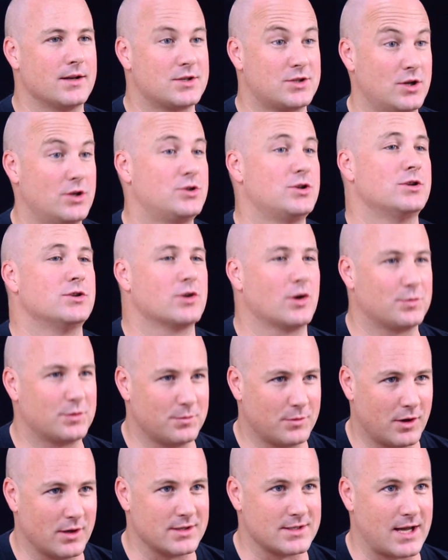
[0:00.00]
search engine
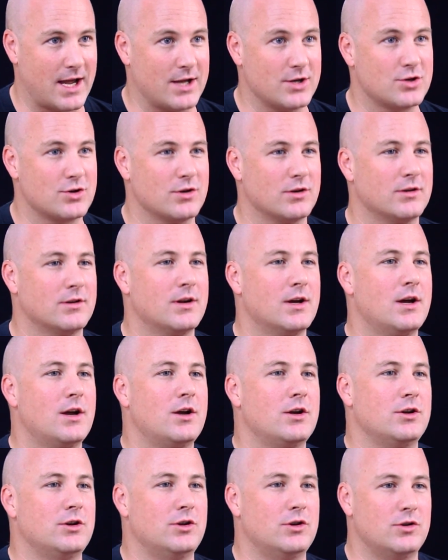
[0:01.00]
optimization,
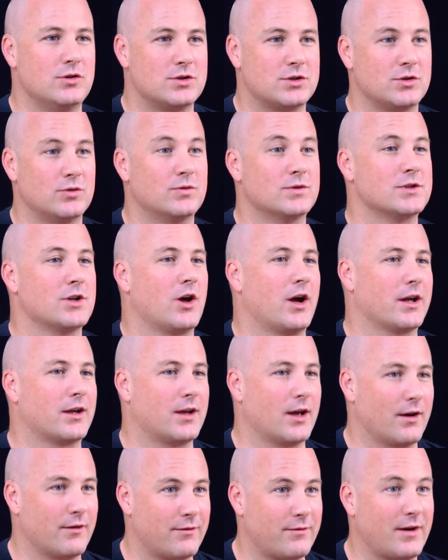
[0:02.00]
you use tools
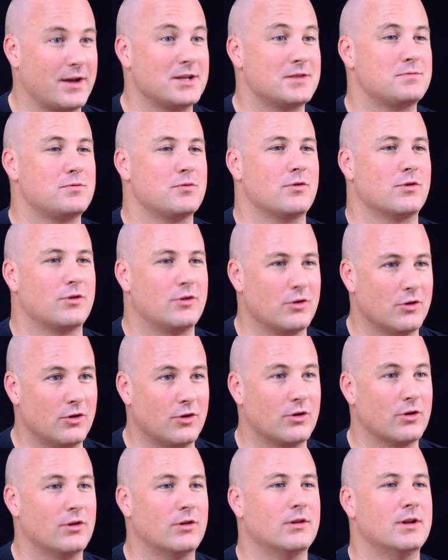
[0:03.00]
like Facebook,
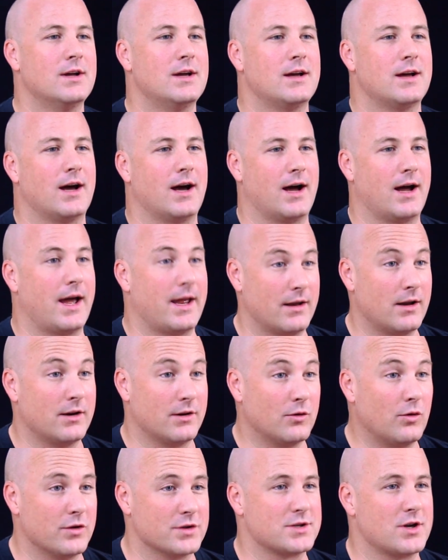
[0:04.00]
Google,
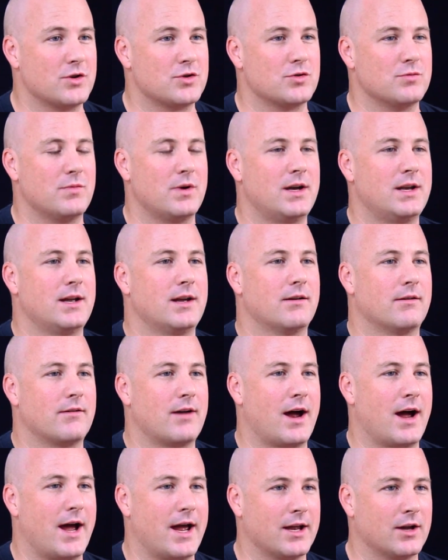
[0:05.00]
and all the social media
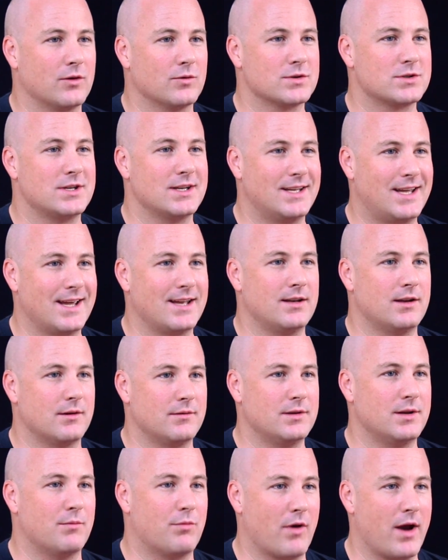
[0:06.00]
angles to get
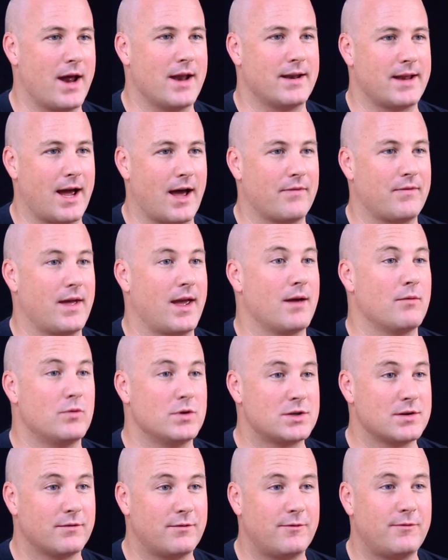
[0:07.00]
your brand out there,
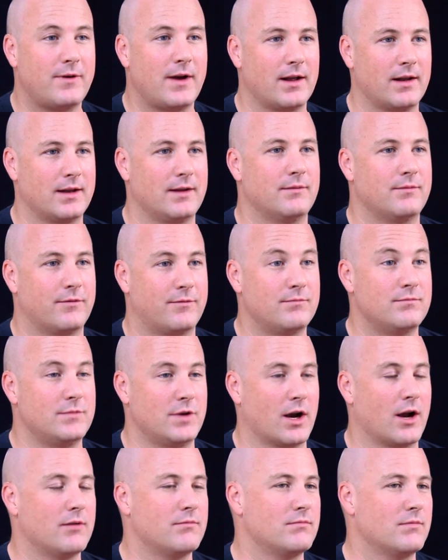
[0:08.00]
which are fairly
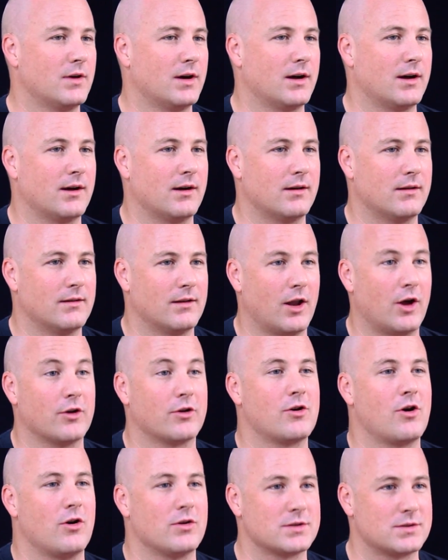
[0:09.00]
low
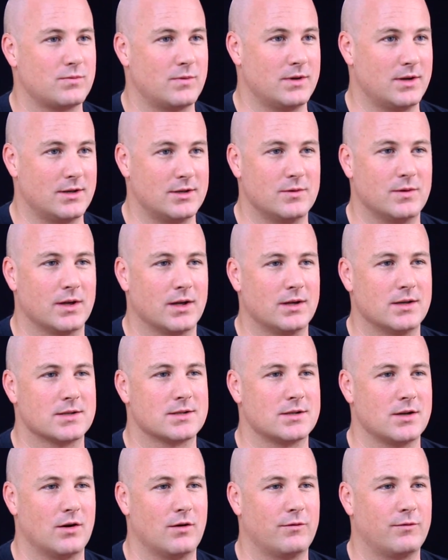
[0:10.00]
cost when you're doing it
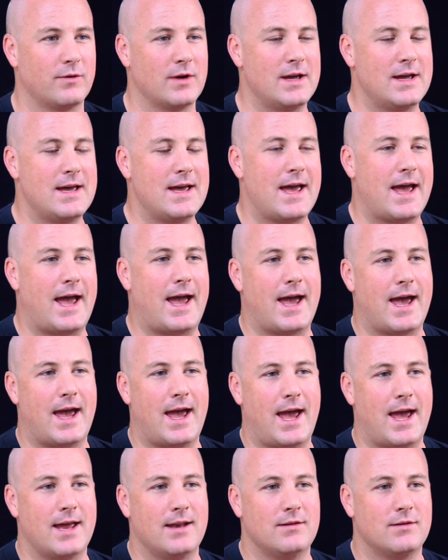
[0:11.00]
yourself.
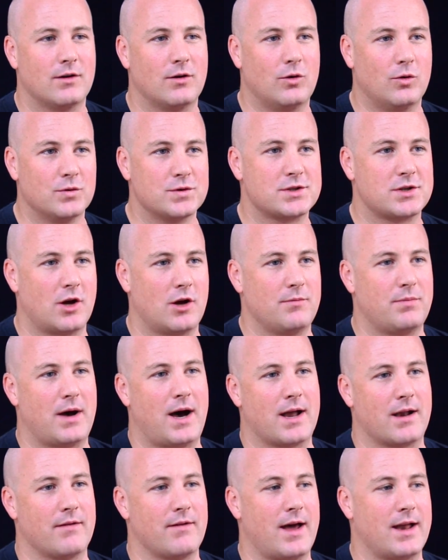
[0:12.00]
And also
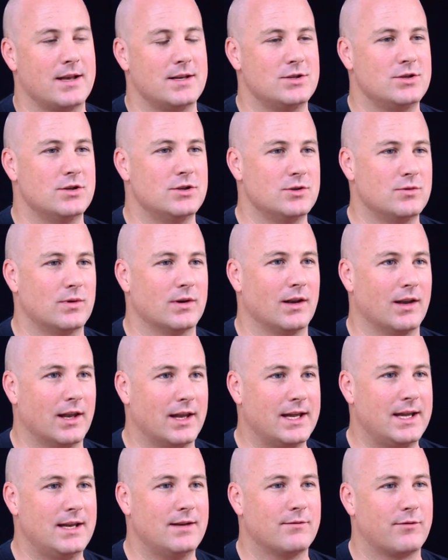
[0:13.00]
part of that is you do it
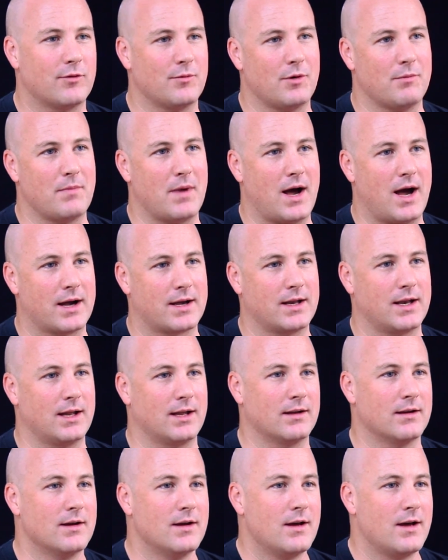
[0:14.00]
lean from
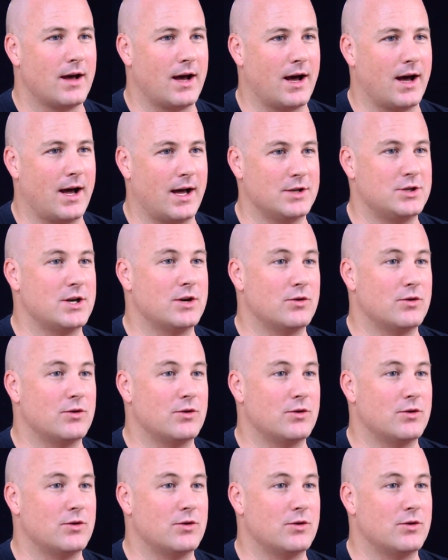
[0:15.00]
a